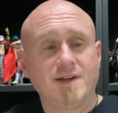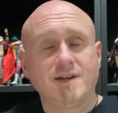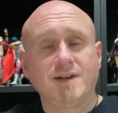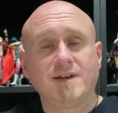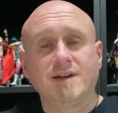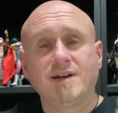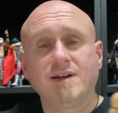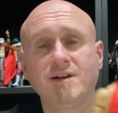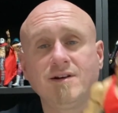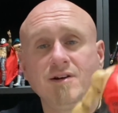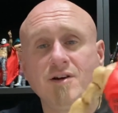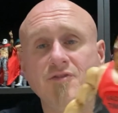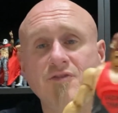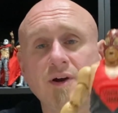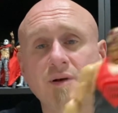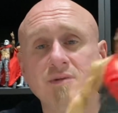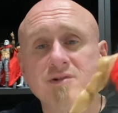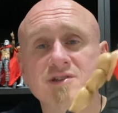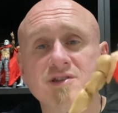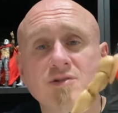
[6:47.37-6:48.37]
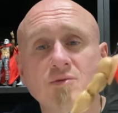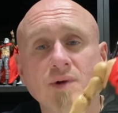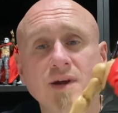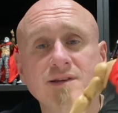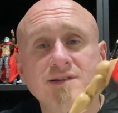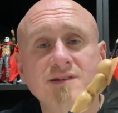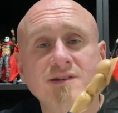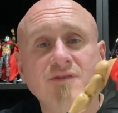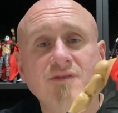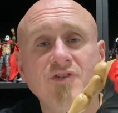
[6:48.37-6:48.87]
I don't know if I was to
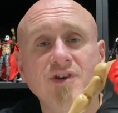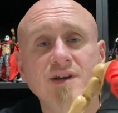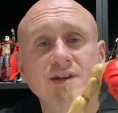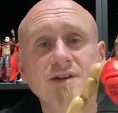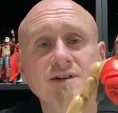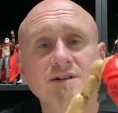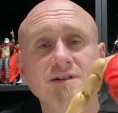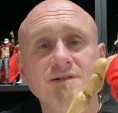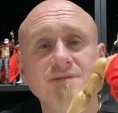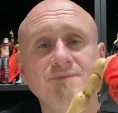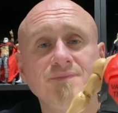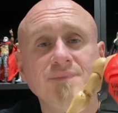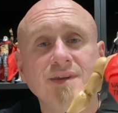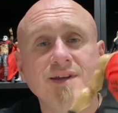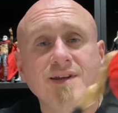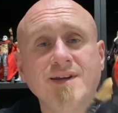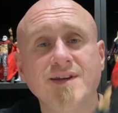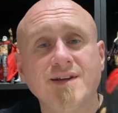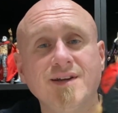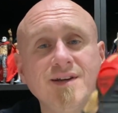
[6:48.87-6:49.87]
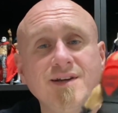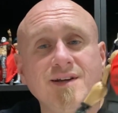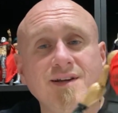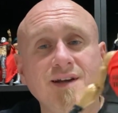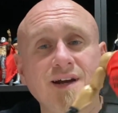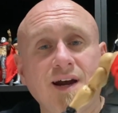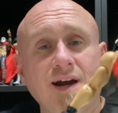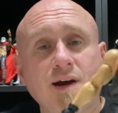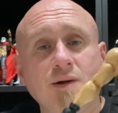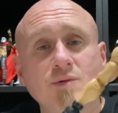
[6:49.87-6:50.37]
rate this figure.
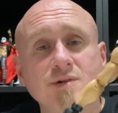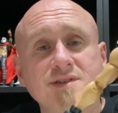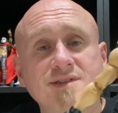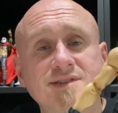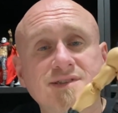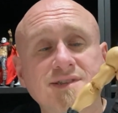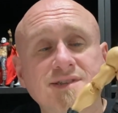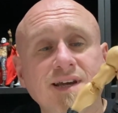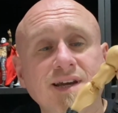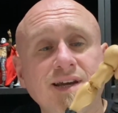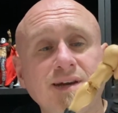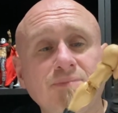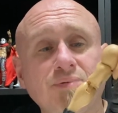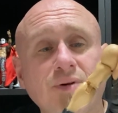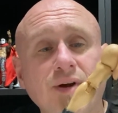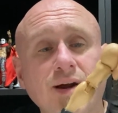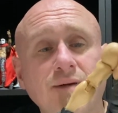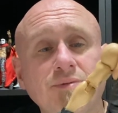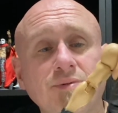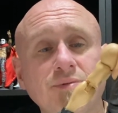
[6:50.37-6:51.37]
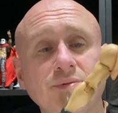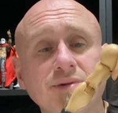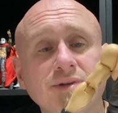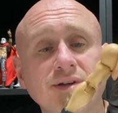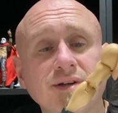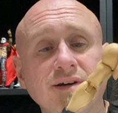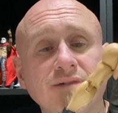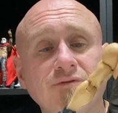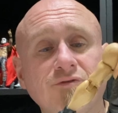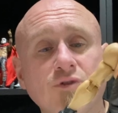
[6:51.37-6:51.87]
I would say
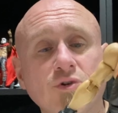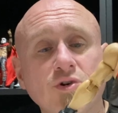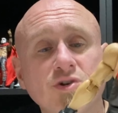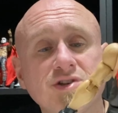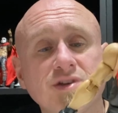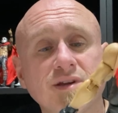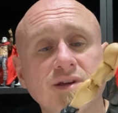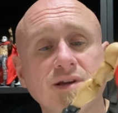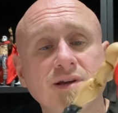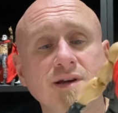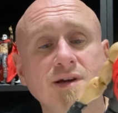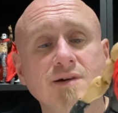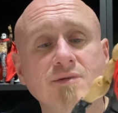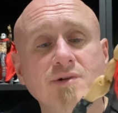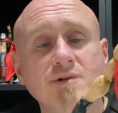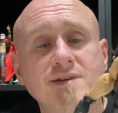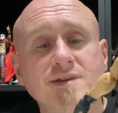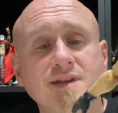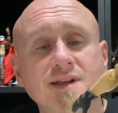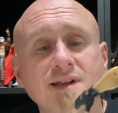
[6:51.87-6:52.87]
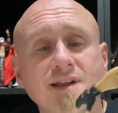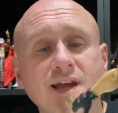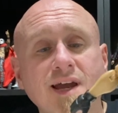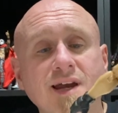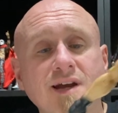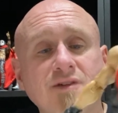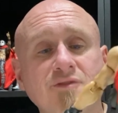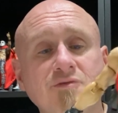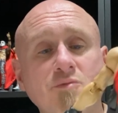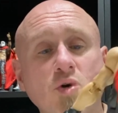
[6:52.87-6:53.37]
probably, unfortunately, with the
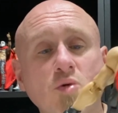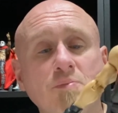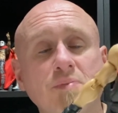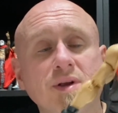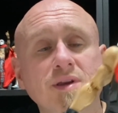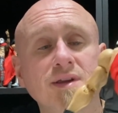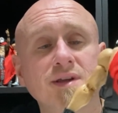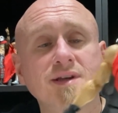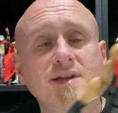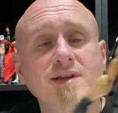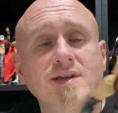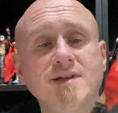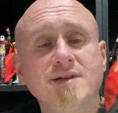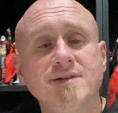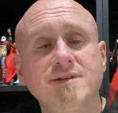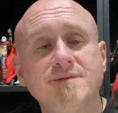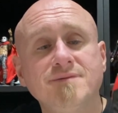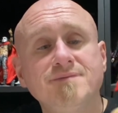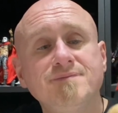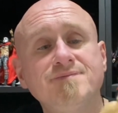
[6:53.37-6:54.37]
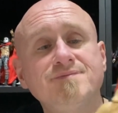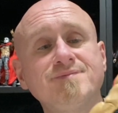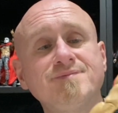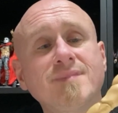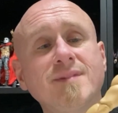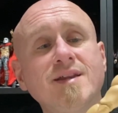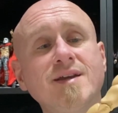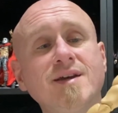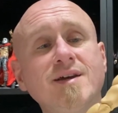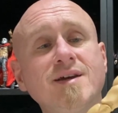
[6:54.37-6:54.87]
lack of mobility
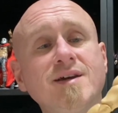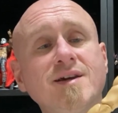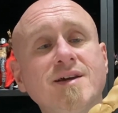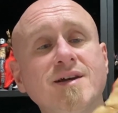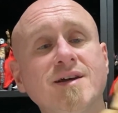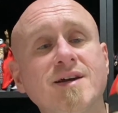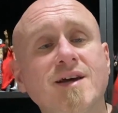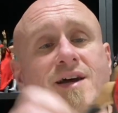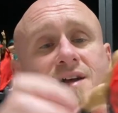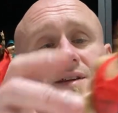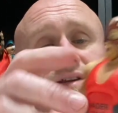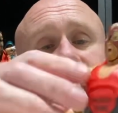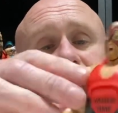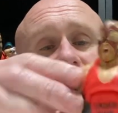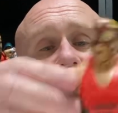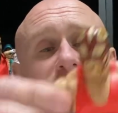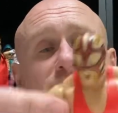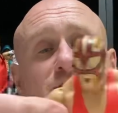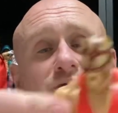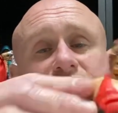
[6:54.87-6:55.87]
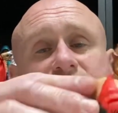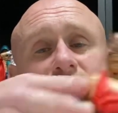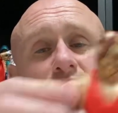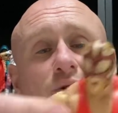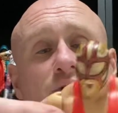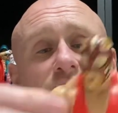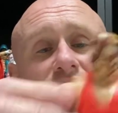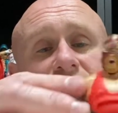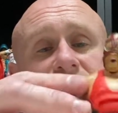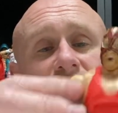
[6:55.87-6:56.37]
and then the loose
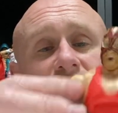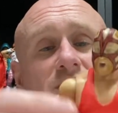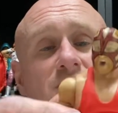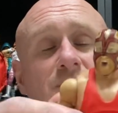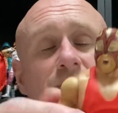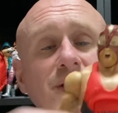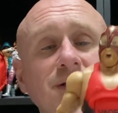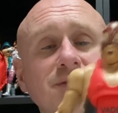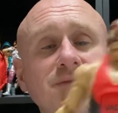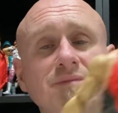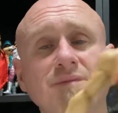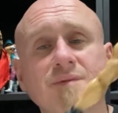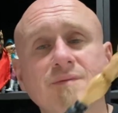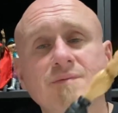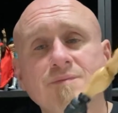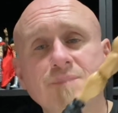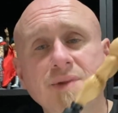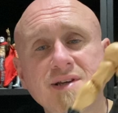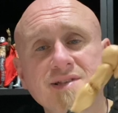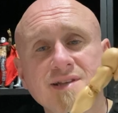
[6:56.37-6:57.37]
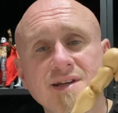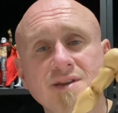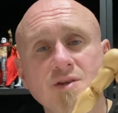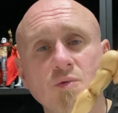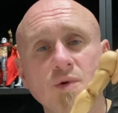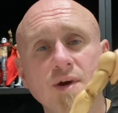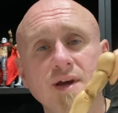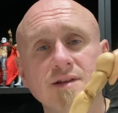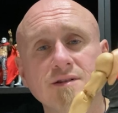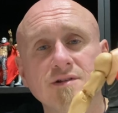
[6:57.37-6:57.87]
torso, but based on the
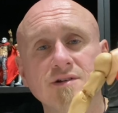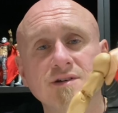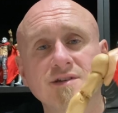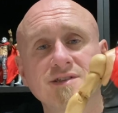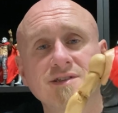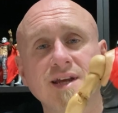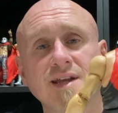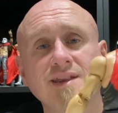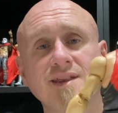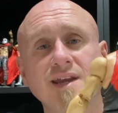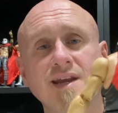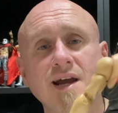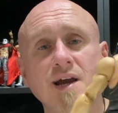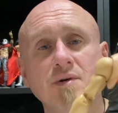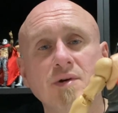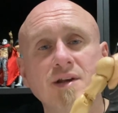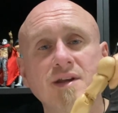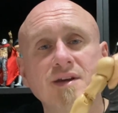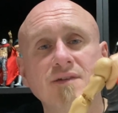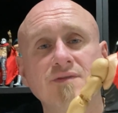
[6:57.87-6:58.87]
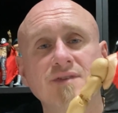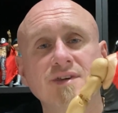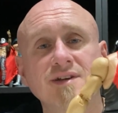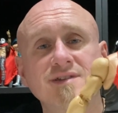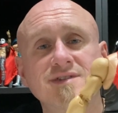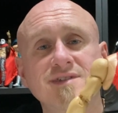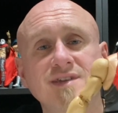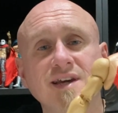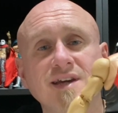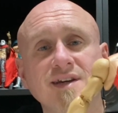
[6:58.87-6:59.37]
way it looks, I think I would give
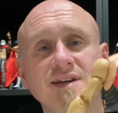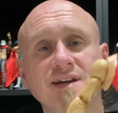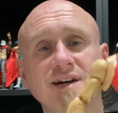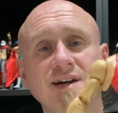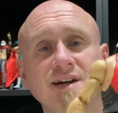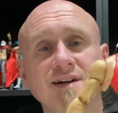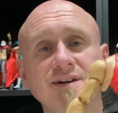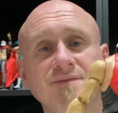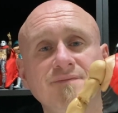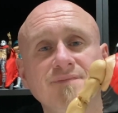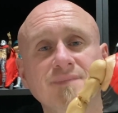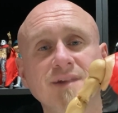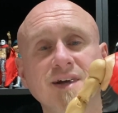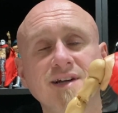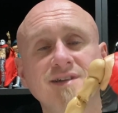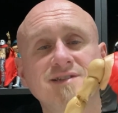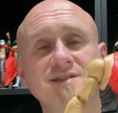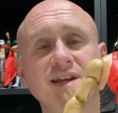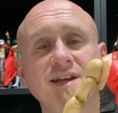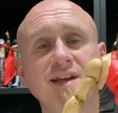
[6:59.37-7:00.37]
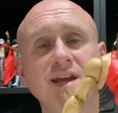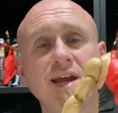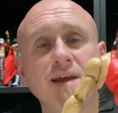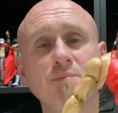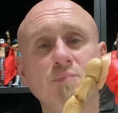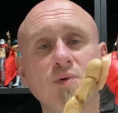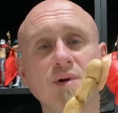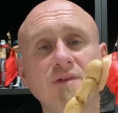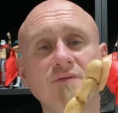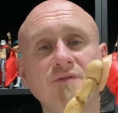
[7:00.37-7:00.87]
this I'd say an
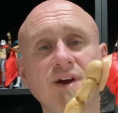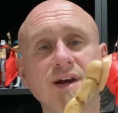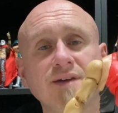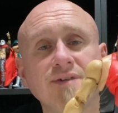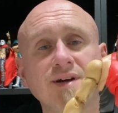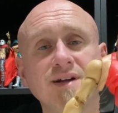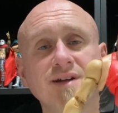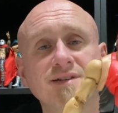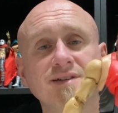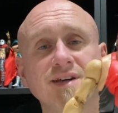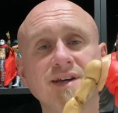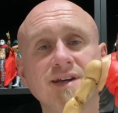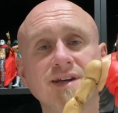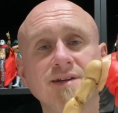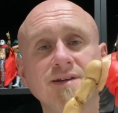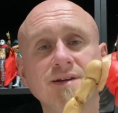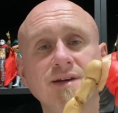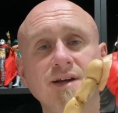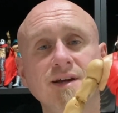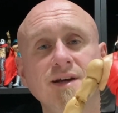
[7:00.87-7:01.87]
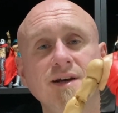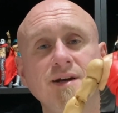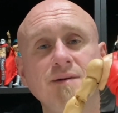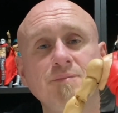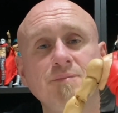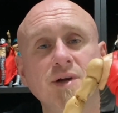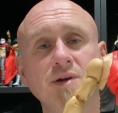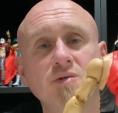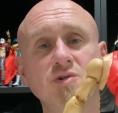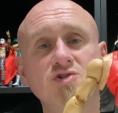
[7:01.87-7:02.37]
8.5 out of 10,
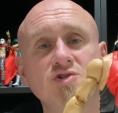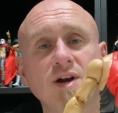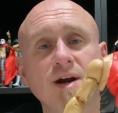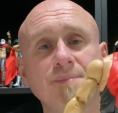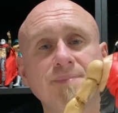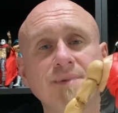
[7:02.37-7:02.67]
but it would drop